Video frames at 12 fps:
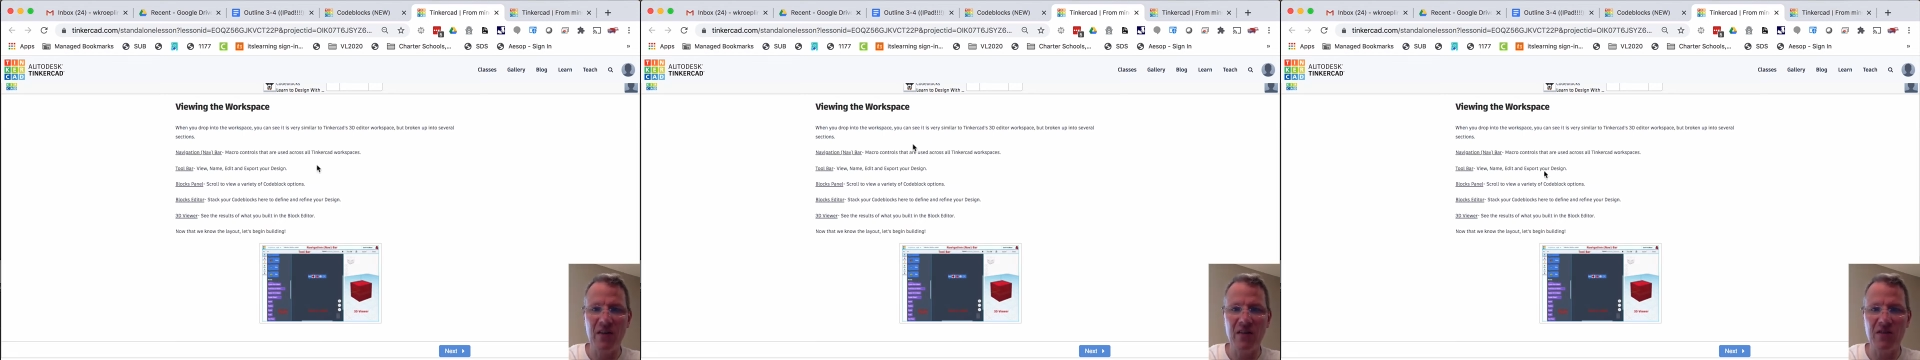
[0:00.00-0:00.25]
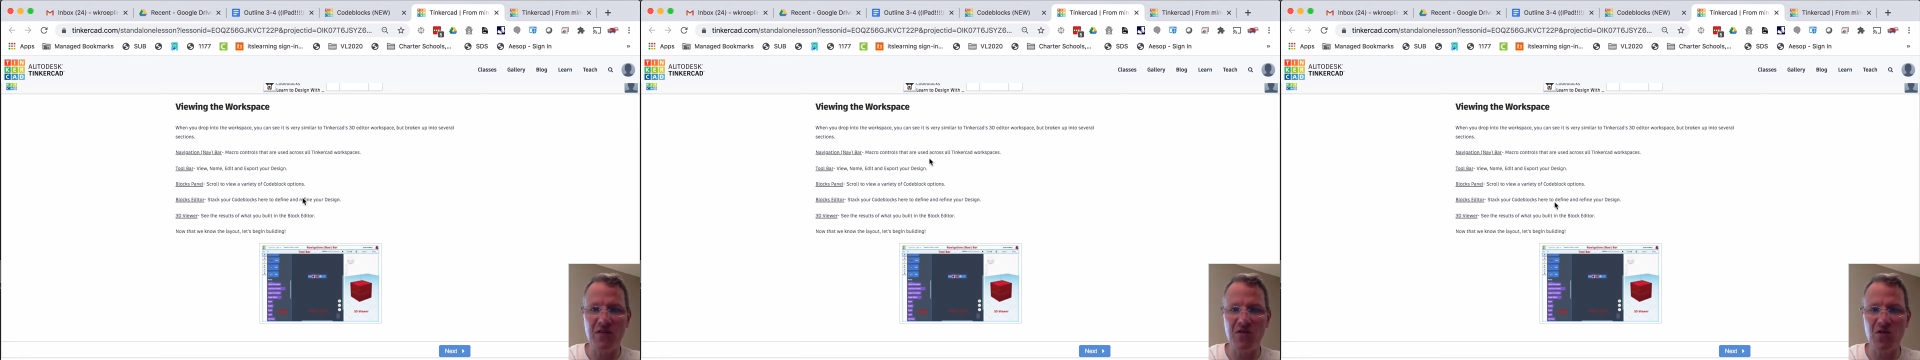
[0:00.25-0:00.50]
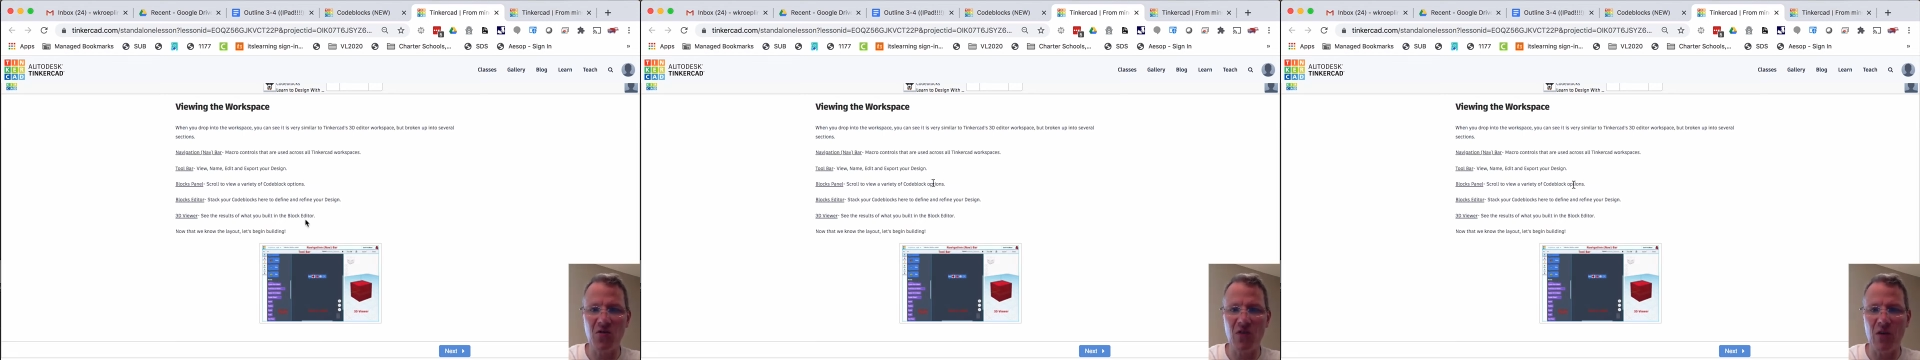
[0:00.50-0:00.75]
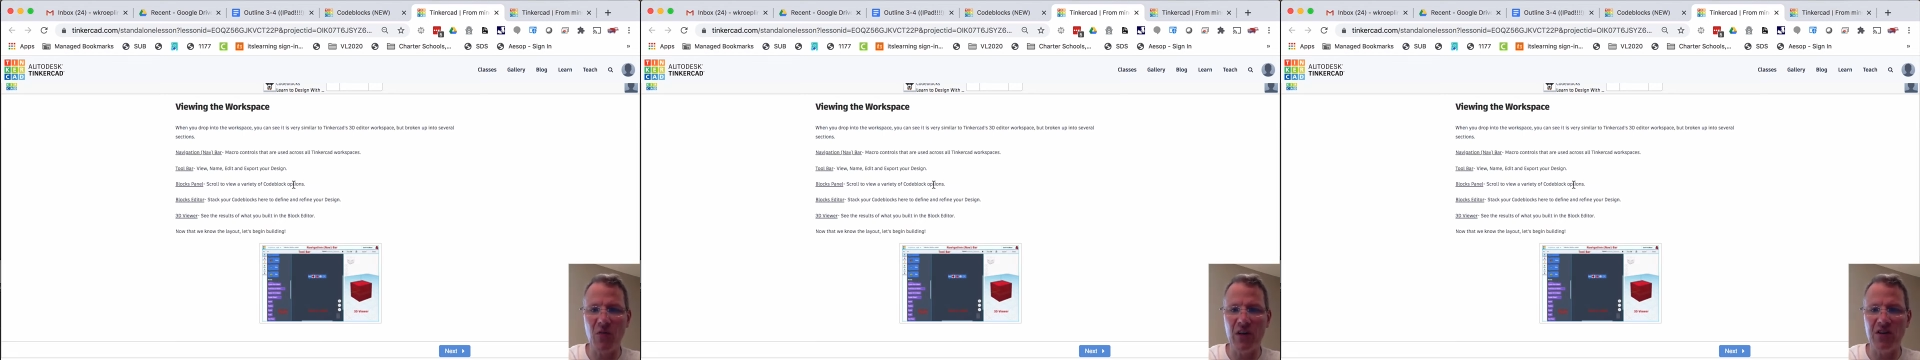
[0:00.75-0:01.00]
this is a
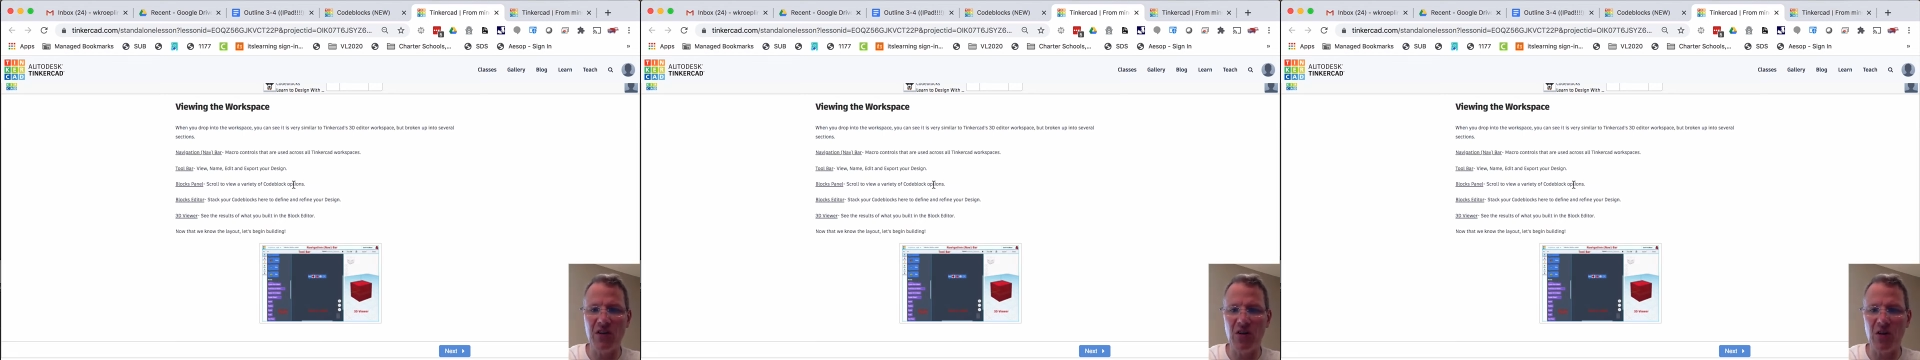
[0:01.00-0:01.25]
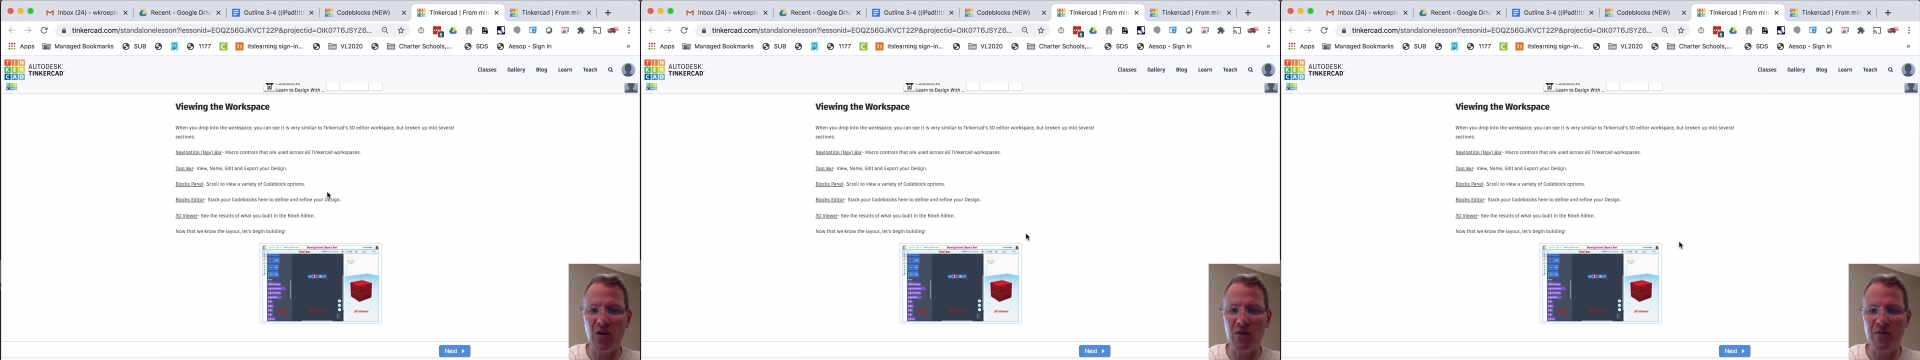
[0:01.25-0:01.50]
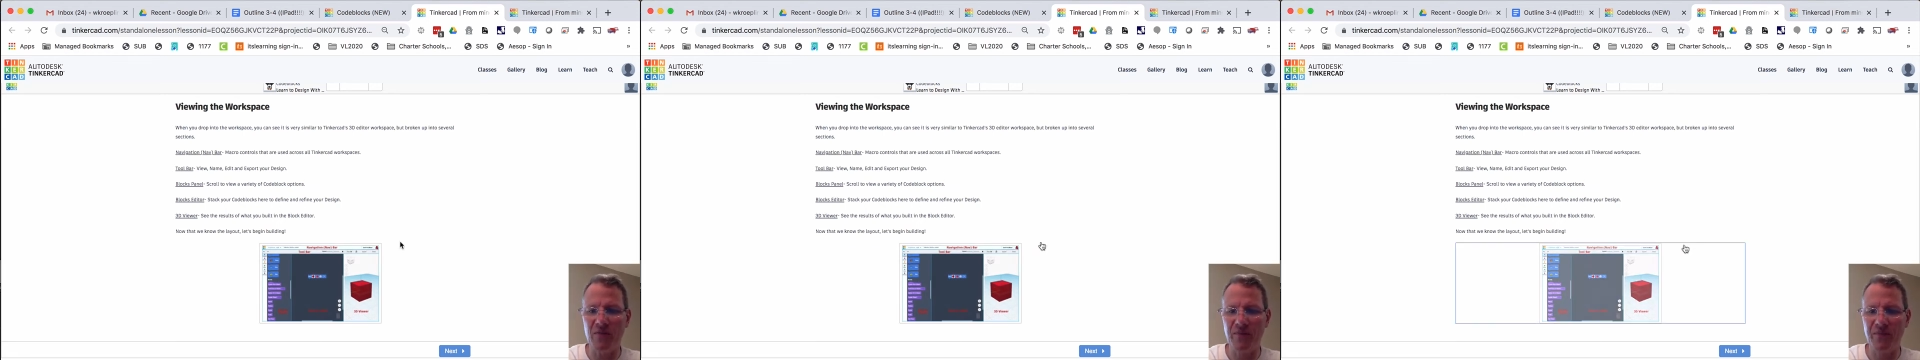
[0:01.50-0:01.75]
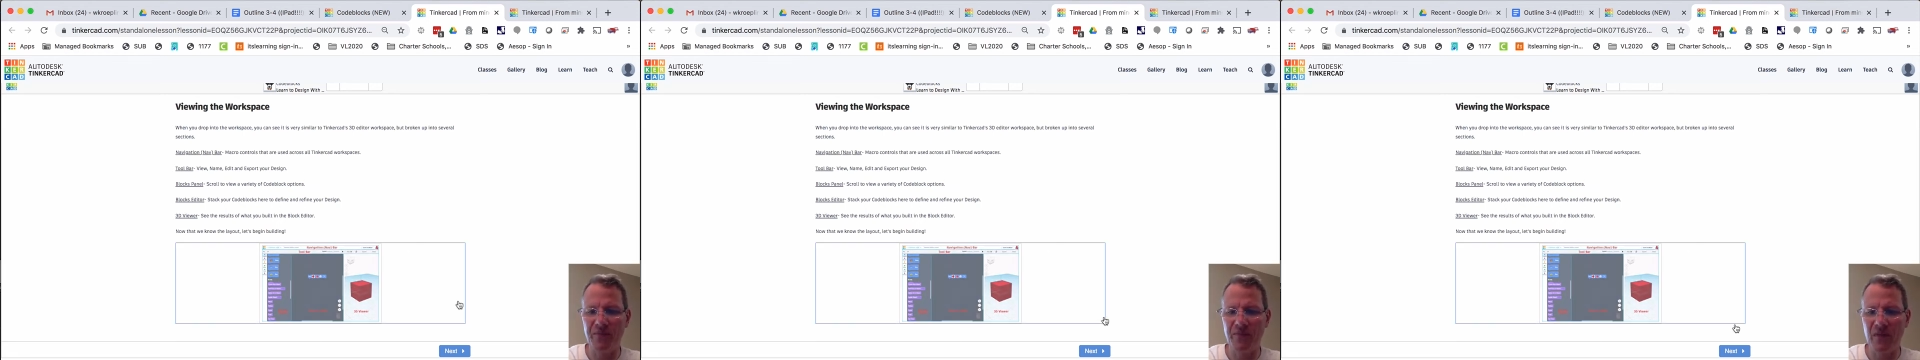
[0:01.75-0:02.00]
great way to learn.
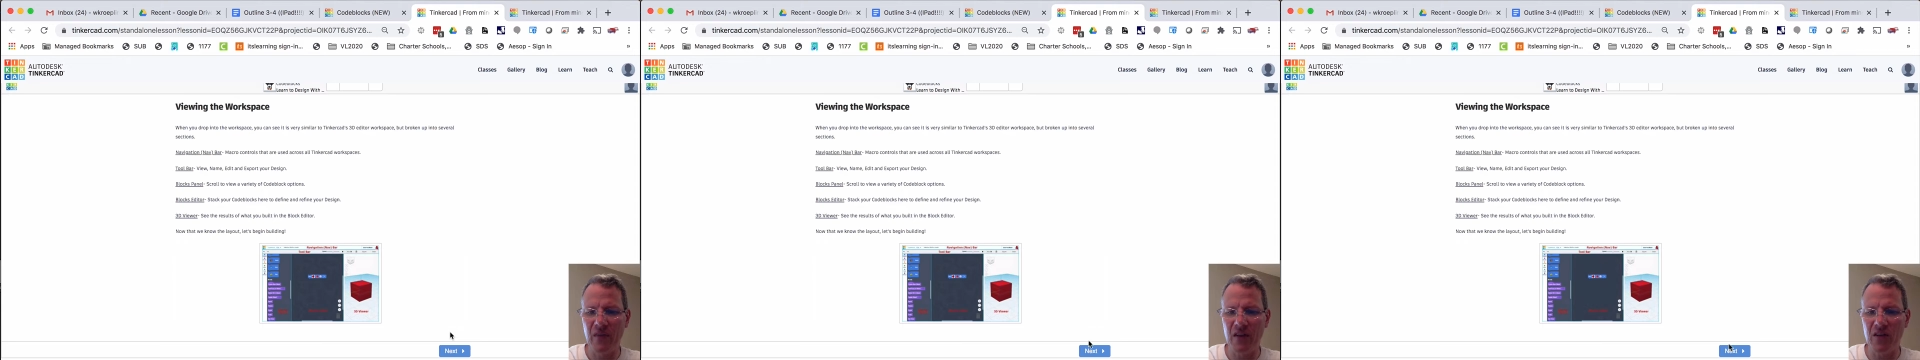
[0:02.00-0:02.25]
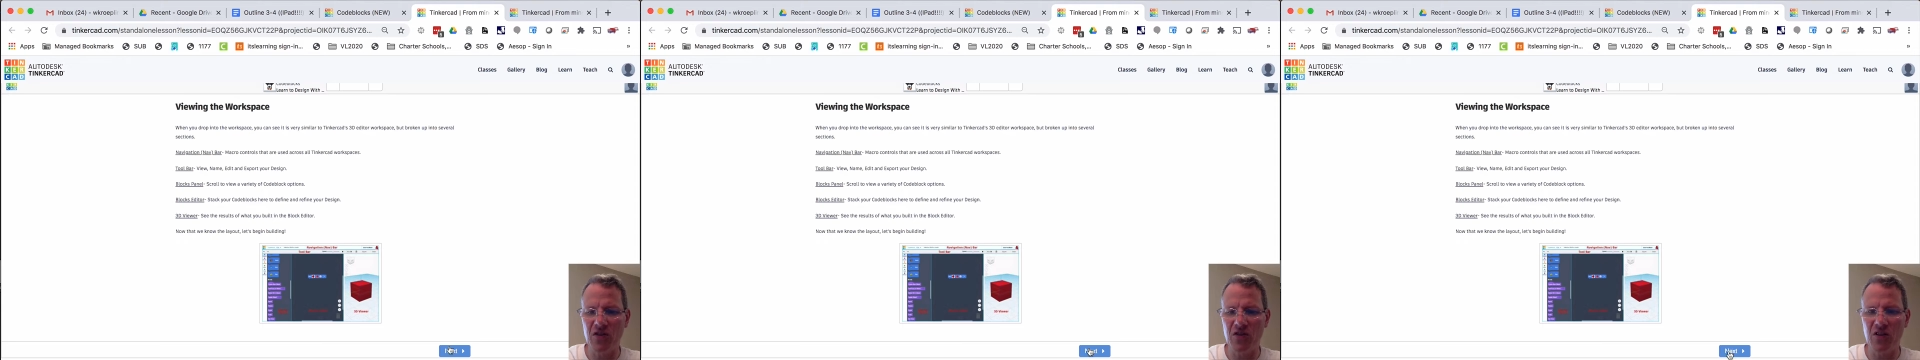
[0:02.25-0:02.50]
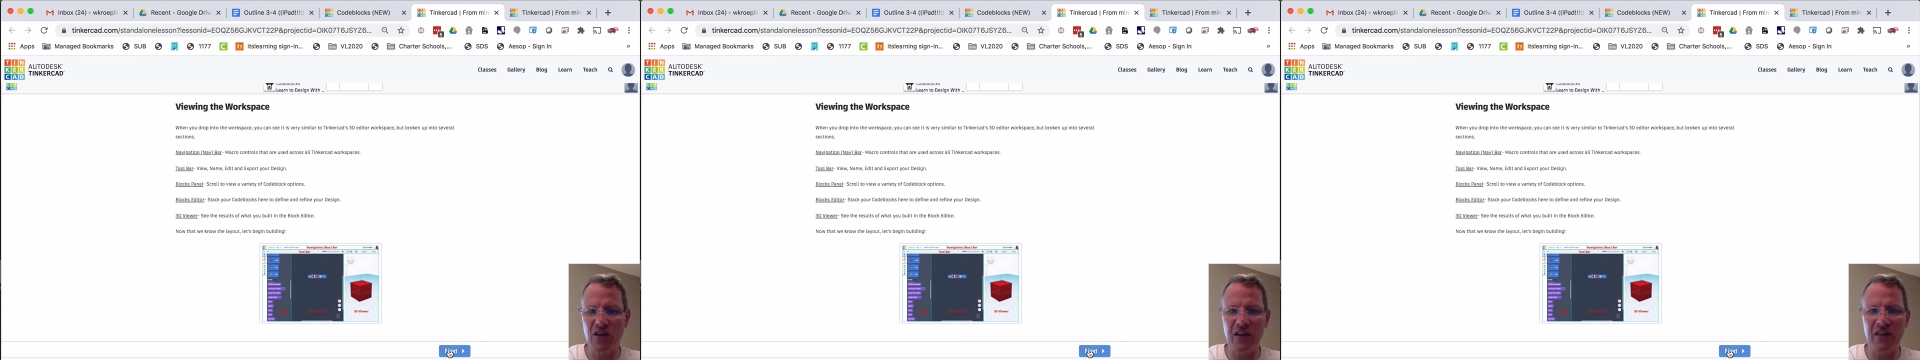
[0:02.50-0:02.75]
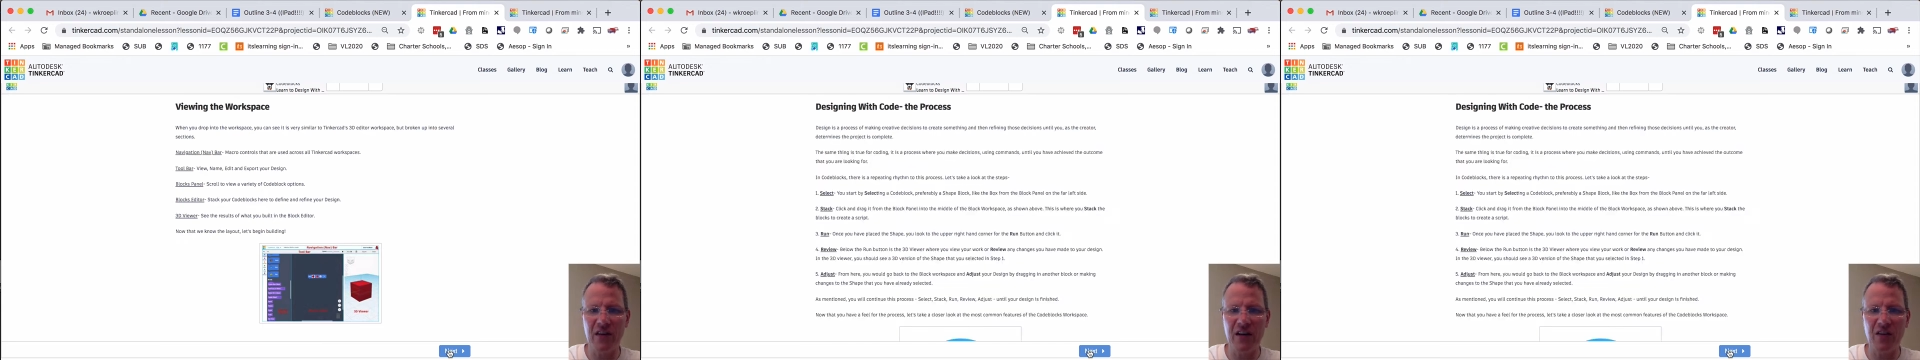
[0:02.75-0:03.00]
You just
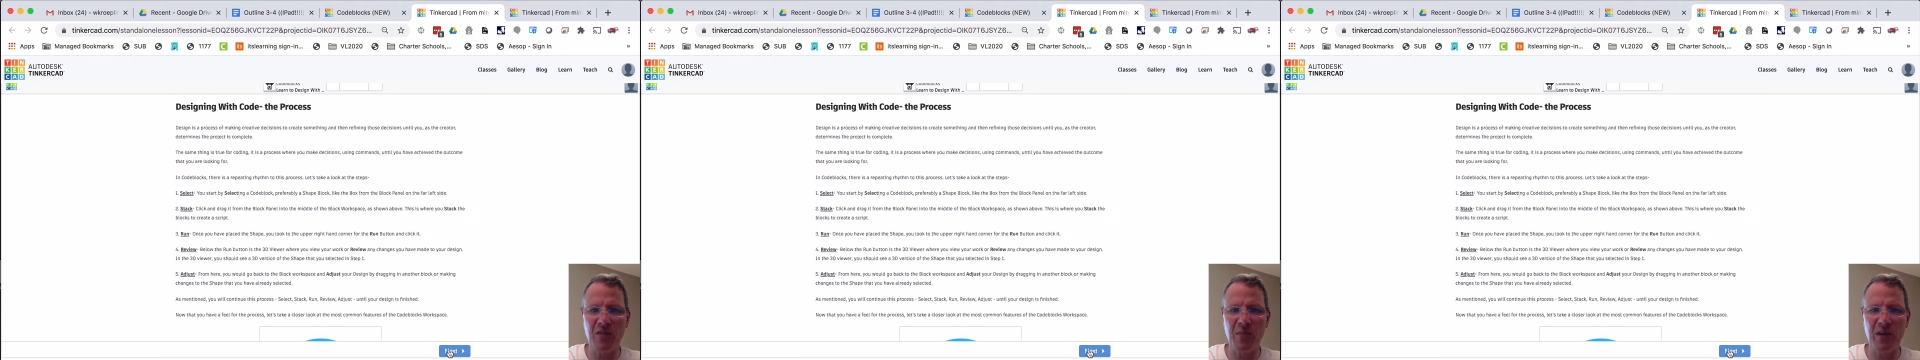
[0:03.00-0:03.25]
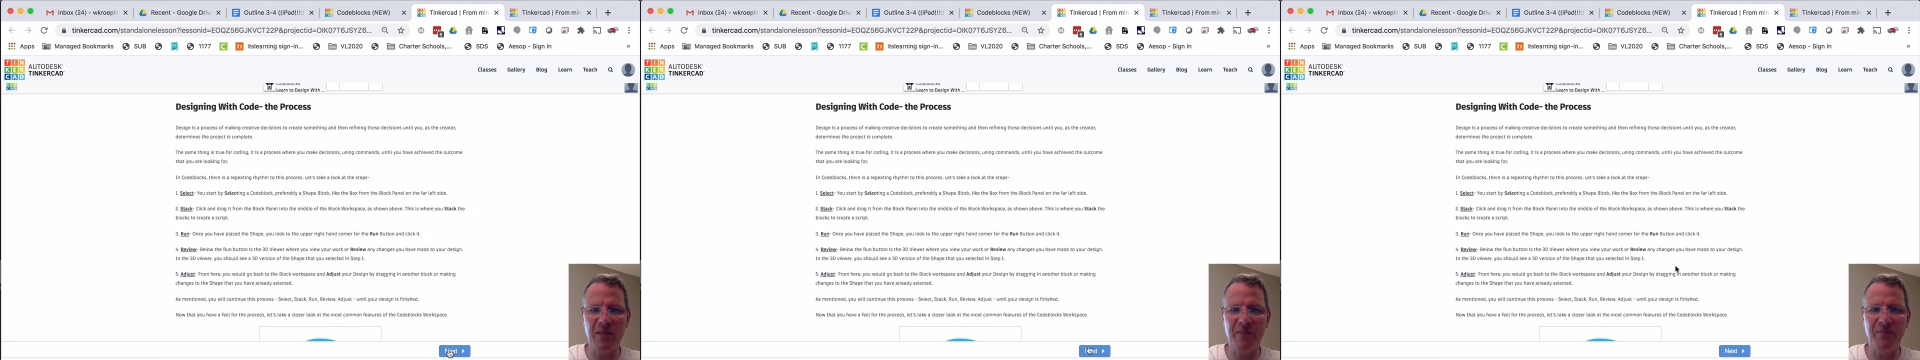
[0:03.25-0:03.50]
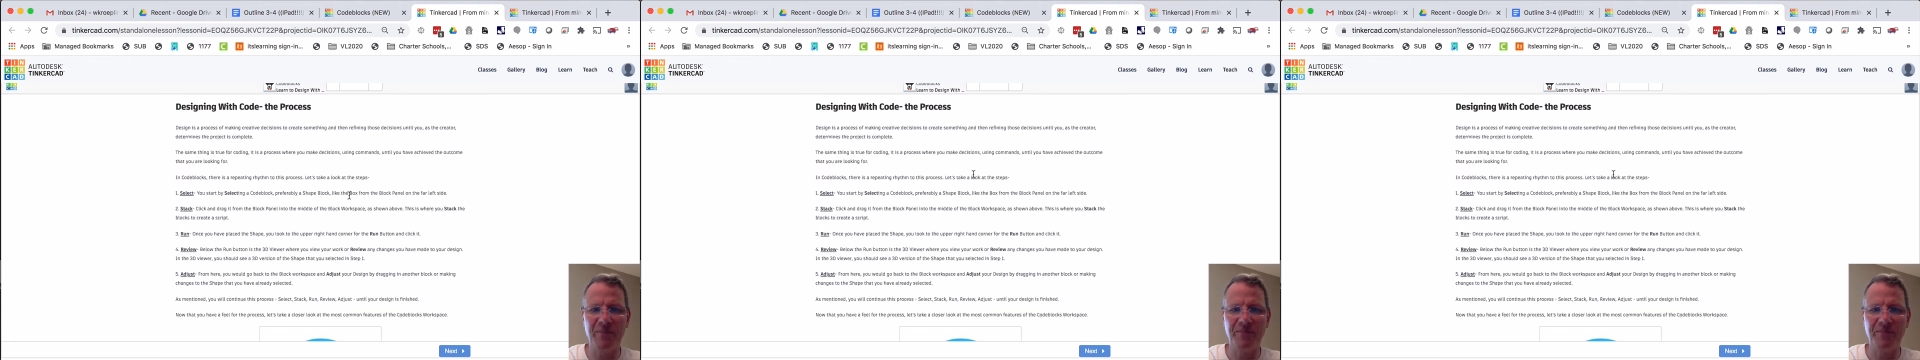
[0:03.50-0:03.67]
click the next button